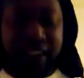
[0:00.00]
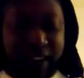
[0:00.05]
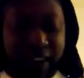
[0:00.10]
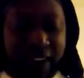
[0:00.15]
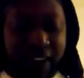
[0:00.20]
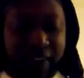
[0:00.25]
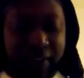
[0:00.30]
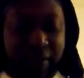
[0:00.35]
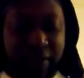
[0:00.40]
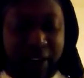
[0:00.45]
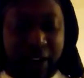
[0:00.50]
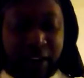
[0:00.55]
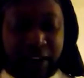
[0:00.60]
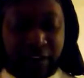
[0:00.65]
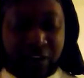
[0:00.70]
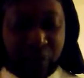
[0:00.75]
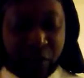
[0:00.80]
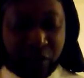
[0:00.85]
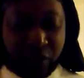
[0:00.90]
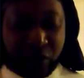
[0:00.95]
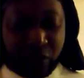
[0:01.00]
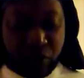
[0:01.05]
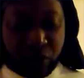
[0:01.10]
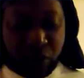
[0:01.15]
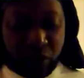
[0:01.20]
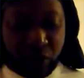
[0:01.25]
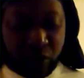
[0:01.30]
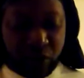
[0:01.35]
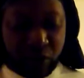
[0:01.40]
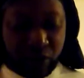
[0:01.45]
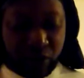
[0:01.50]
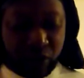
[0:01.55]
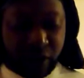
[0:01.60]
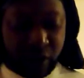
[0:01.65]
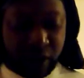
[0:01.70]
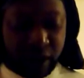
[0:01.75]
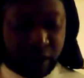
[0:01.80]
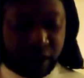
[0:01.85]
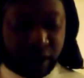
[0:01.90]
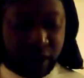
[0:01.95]
enough. And spiritual war
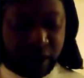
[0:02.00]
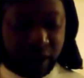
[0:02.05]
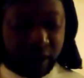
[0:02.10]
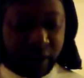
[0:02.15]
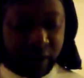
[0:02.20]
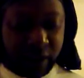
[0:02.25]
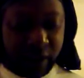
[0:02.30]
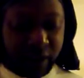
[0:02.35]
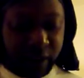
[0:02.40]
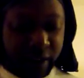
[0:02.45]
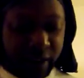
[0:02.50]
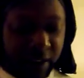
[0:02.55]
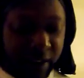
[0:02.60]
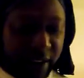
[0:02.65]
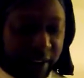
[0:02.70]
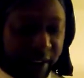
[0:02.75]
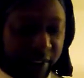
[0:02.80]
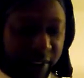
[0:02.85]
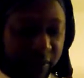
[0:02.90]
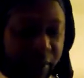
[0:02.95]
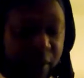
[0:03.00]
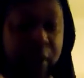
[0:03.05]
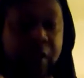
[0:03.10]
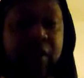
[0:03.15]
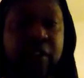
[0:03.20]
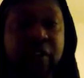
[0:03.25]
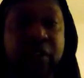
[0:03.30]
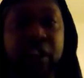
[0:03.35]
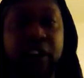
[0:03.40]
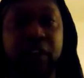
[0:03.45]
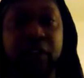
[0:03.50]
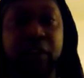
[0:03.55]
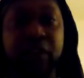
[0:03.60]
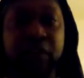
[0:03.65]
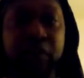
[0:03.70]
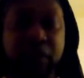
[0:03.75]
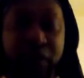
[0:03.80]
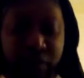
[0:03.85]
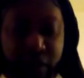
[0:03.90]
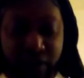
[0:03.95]
is very subtle,
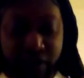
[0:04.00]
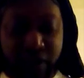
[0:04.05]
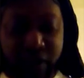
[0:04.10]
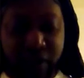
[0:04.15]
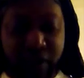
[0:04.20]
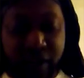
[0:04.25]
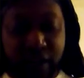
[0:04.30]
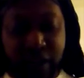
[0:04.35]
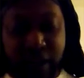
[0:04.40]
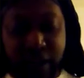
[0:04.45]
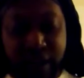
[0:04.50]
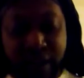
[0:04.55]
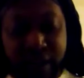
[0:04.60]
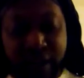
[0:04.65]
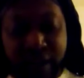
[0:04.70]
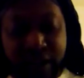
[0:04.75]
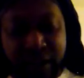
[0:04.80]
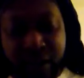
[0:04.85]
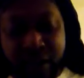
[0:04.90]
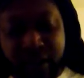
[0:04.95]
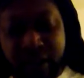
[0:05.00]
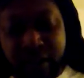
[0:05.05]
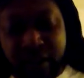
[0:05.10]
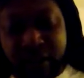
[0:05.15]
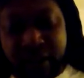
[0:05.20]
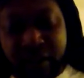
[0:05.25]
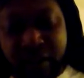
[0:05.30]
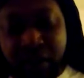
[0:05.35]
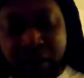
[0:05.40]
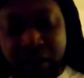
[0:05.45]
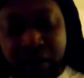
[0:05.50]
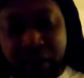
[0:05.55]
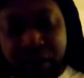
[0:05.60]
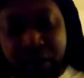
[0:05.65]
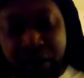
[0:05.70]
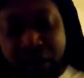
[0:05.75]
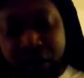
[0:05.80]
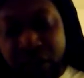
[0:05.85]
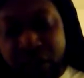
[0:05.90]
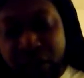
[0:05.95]
yeah. Demonic
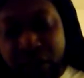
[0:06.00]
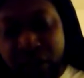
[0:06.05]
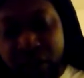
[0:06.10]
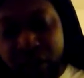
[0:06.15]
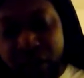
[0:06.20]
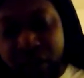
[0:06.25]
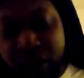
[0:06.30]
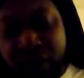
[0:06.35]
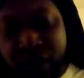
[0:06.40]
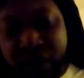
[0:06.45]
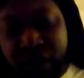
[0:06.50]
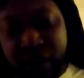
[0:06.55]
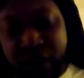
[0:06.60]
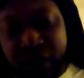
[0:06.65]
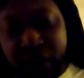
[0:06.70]
possession is very, very